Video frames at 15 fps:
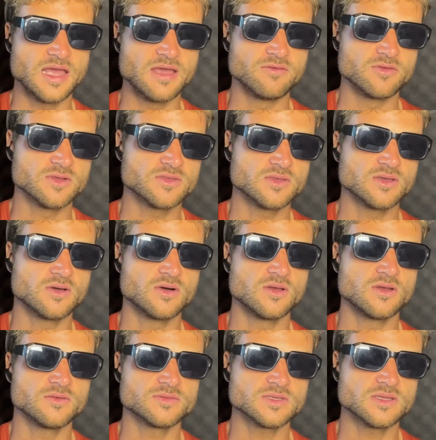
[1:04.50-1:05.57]
everything
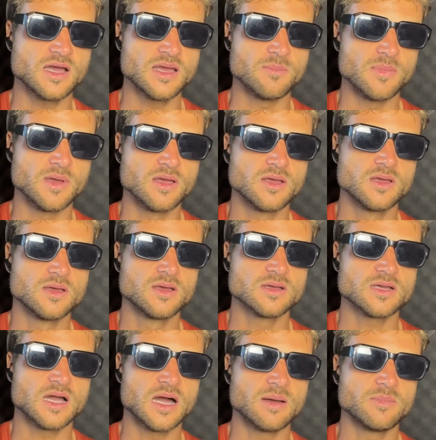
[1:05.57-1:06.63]
all of the time.
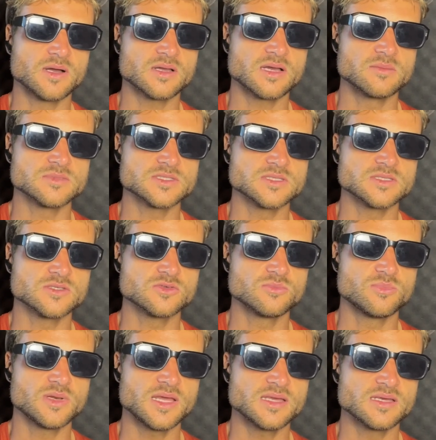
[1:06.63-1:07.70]
Karma comes into
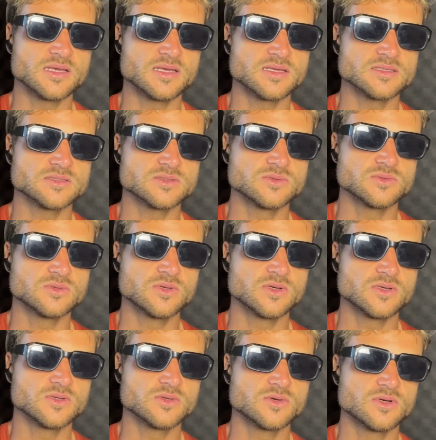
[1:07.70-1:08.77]
play, as do
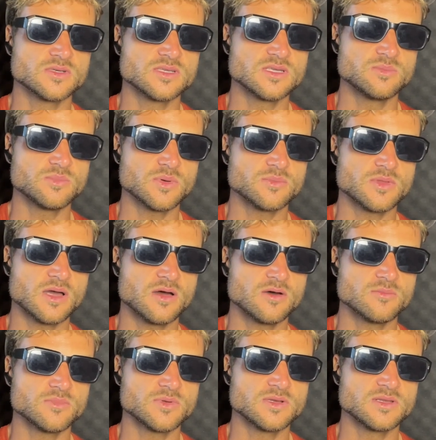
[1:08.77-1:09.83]
your deep
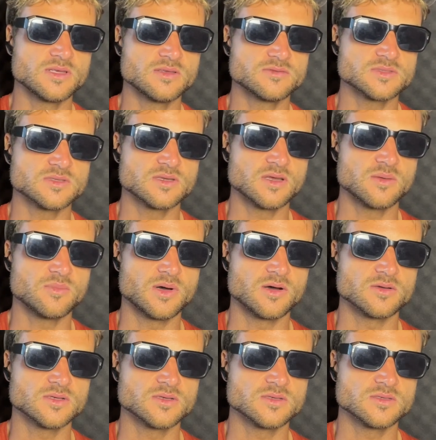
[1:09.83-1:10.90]
down beliefs
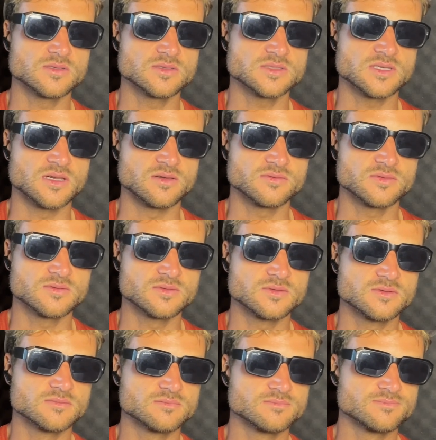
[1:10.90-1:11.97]
about yourself.
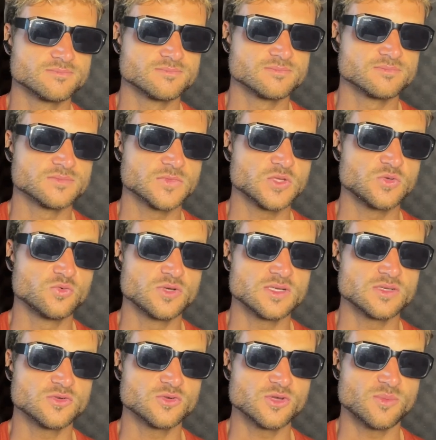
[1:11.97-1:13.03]
Tune
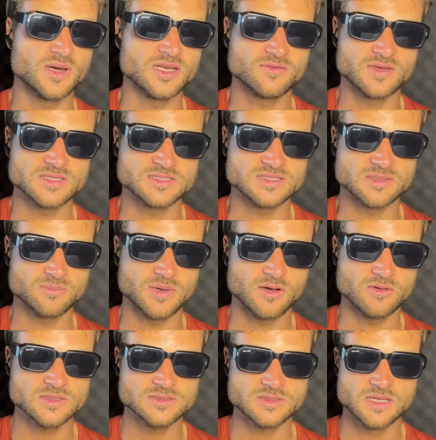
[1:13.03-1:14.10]
into your manifesting
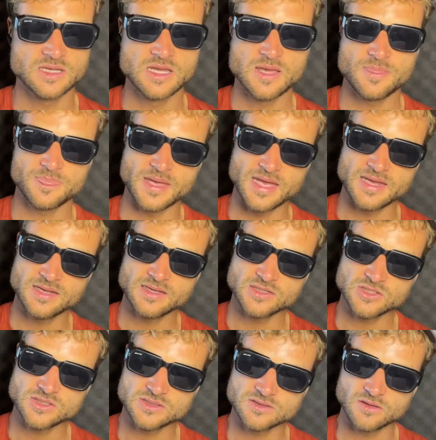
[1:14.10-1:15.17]
powers. The
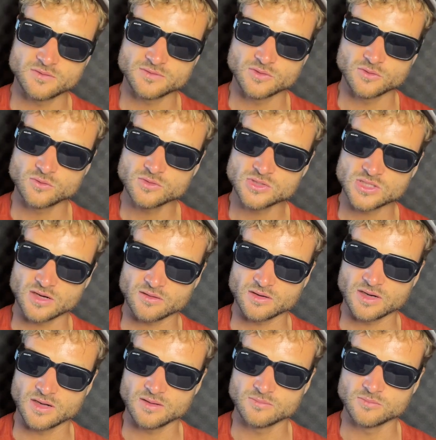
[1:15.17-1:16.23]
energies of the root
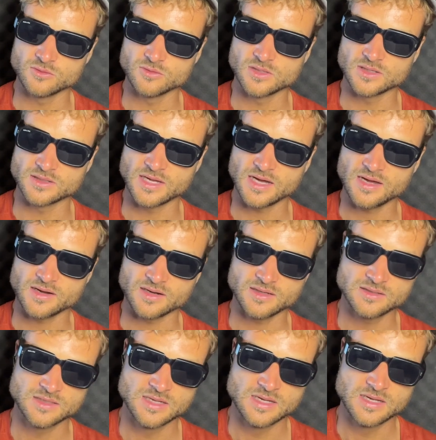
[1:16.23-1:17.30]
chakra,
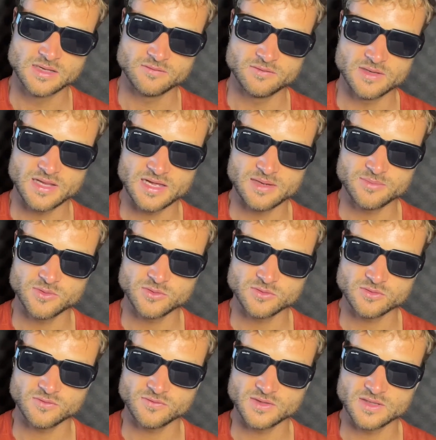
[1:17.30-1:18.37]
Muladhara, will help you
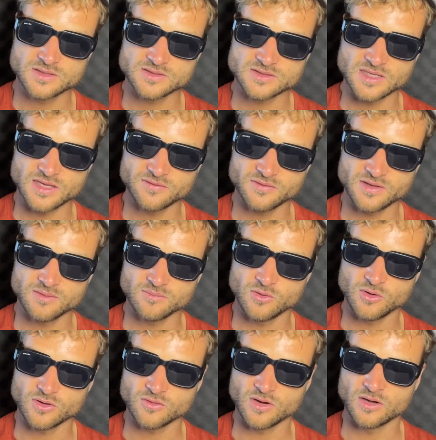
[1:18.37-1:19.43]
to feel safer and
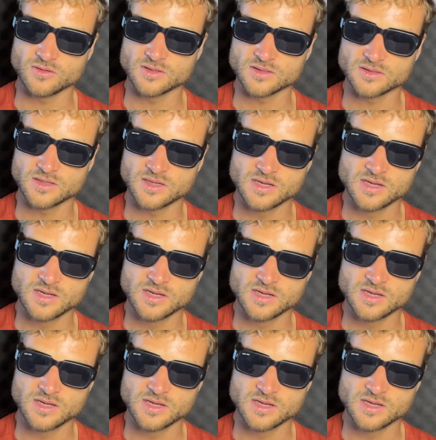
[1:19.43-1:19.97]
more grounded,